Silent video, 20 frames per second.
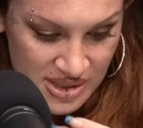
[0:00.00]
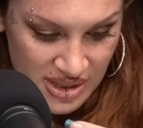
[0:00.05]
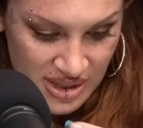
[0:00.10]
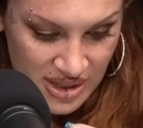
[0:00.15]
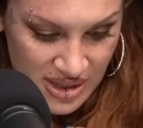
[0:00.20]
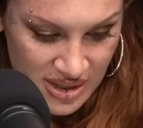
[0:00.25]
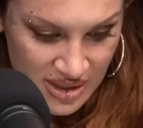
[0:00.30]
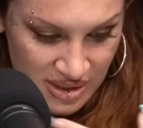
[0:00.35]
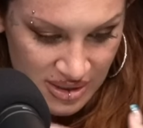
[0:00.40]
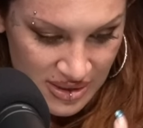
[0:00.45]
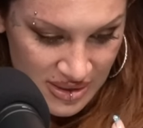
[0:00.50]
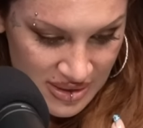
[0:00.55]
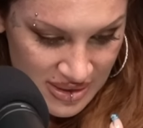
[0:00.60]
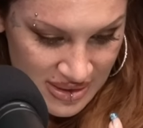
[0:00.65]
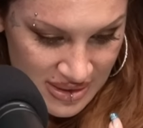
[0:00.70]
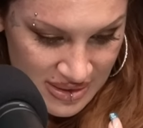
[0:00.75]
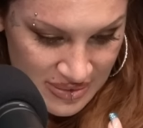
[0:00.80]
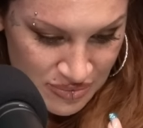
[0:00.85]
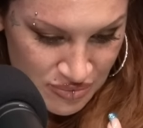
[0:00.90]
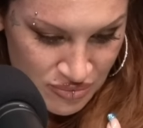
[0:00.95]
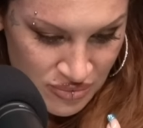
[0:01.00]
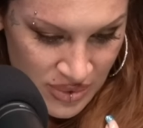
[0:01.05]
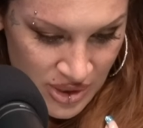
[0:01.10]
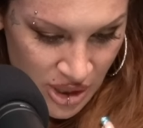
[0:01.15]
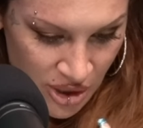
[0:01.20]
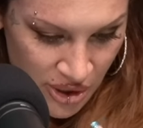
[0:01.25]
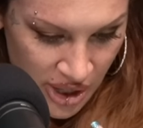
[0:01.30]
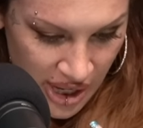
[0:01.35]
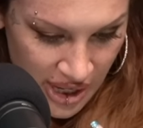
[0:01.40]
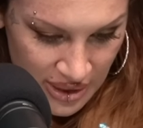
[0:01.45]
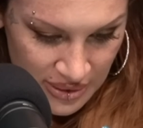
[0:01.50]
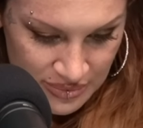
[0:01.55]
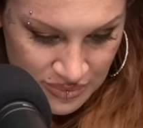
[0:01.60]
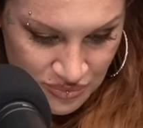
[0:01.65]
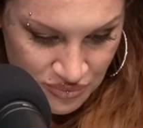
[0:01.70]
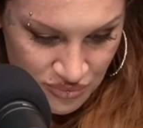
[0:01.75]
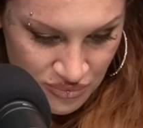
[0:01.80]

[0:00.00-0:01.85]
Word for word: It honestly is. Okay.